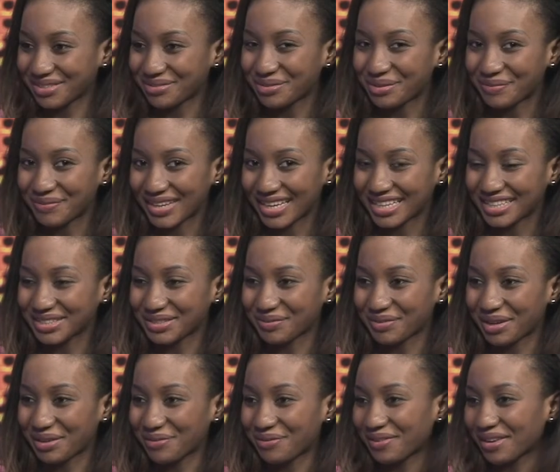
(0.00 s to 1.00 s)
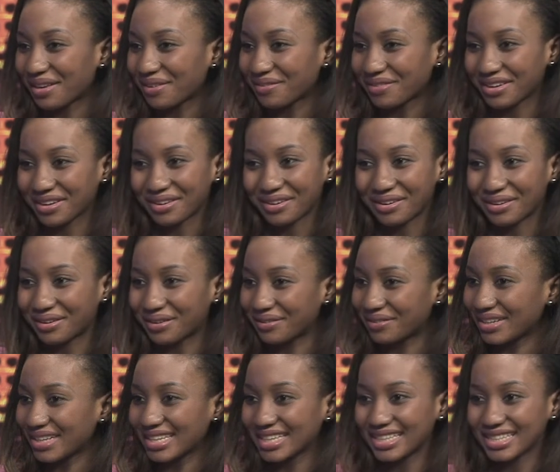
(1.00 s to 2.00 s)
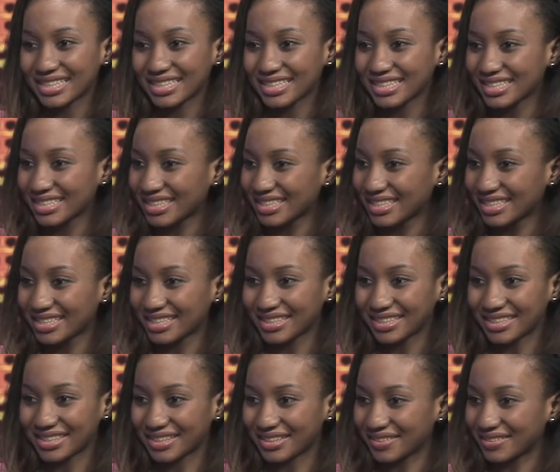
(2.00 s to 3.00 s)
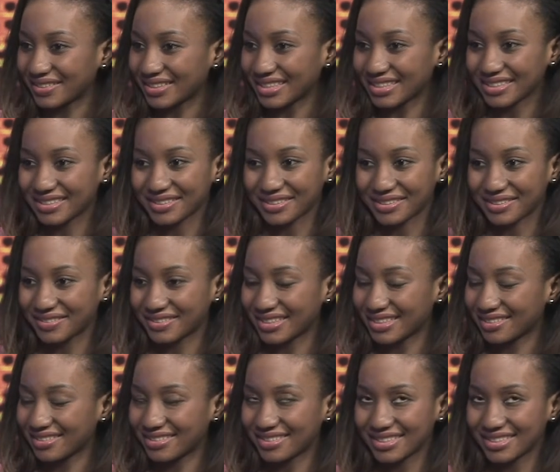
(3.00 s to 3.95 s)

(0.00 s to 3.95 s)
remains my favorite always, always, always.